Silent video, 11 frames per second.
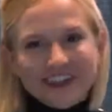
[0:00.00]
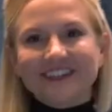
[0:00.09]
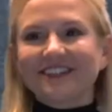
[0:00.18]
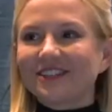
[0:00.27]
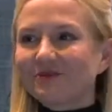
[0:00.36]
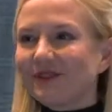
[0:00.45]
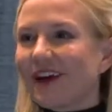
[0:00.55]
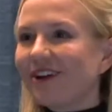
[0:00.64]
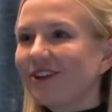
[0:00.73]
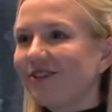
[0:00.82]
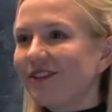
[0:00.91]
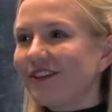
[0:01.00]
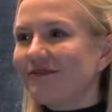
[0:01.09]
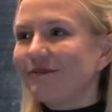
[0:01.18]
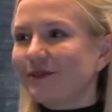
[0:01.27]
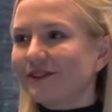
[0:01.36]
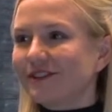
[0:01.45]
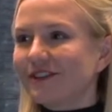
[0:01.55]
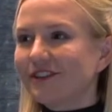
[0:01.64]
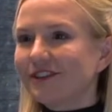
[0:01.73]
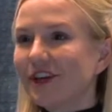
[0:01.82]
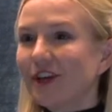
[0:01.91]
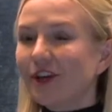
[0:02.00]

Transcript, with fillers: exist without you, the influencers.